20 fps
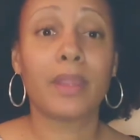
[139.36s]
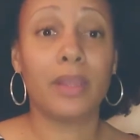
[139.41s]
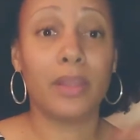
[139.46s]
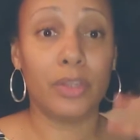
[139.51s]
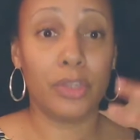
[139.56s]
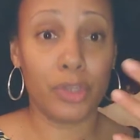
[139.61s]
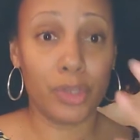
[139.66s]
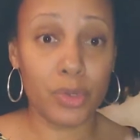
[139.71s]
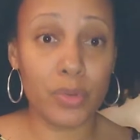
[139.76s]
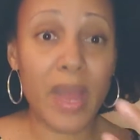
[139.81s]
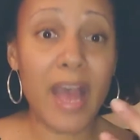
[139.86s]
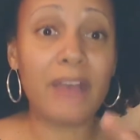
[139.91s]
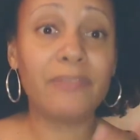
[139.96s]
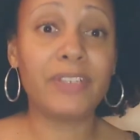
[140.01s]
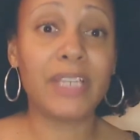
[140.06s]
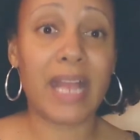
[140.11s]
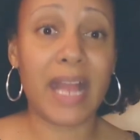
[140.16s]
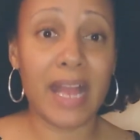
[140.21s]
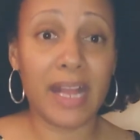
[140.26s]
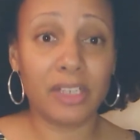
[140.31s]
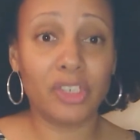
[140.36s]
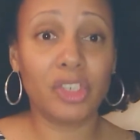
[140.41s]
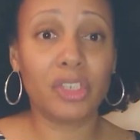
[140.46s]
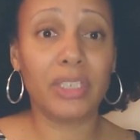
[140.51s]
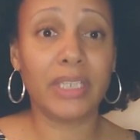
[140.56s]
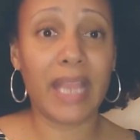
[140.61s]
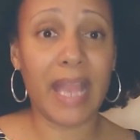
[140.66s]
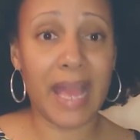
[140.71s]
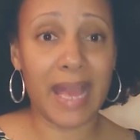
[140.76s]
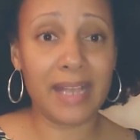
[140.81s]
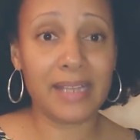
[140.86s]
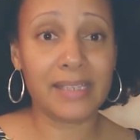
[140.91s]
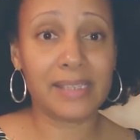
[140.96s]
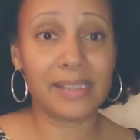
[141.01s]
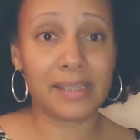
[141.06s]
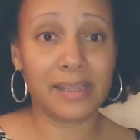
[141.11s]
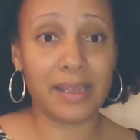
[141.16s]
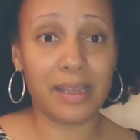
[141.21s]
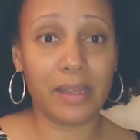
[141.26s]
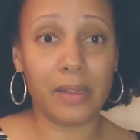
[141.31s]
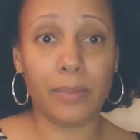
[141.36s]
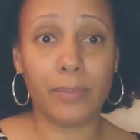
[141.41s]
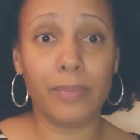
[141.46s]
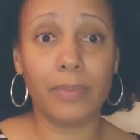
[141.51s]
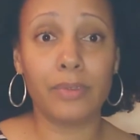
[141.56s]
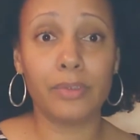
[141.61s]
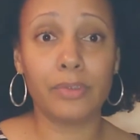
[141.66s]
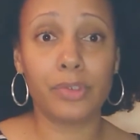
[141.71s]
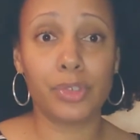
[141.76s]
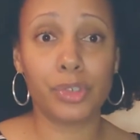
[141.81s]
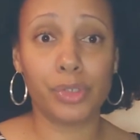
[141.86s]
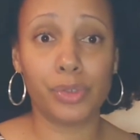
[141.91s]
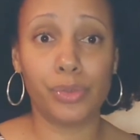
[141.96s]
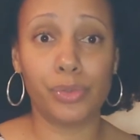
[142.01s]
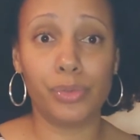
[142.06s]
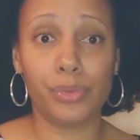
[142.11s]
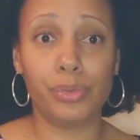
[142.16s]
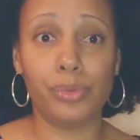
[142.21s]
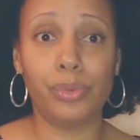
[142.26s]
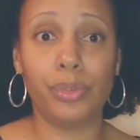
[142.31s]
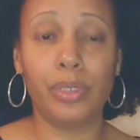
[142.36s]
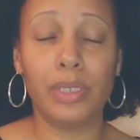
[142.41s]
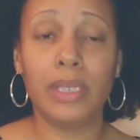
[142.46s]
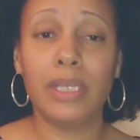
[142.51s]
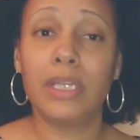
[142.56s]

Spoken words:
you have to actually ask them to,